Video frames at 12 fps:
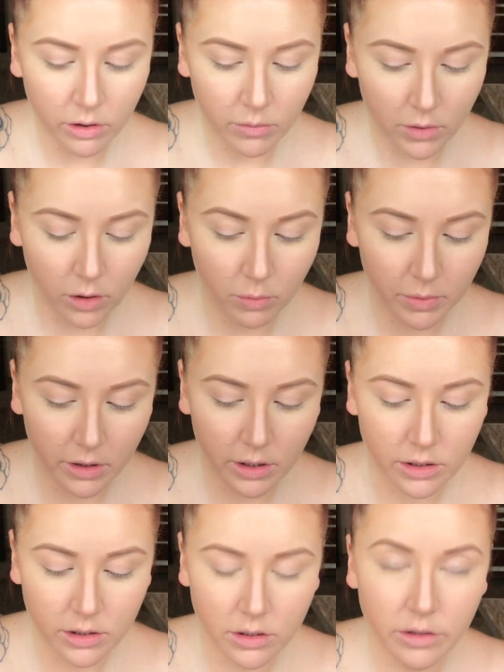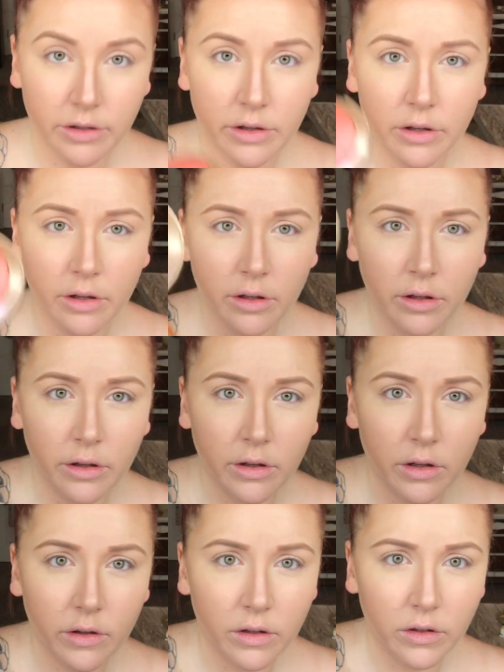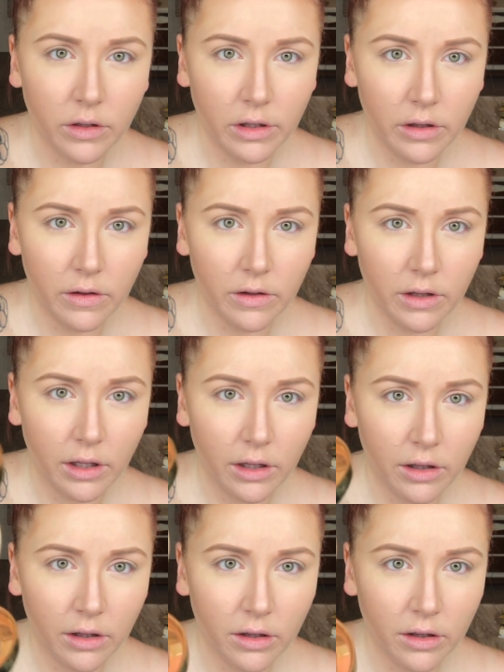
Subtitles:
Let me open this so you can see.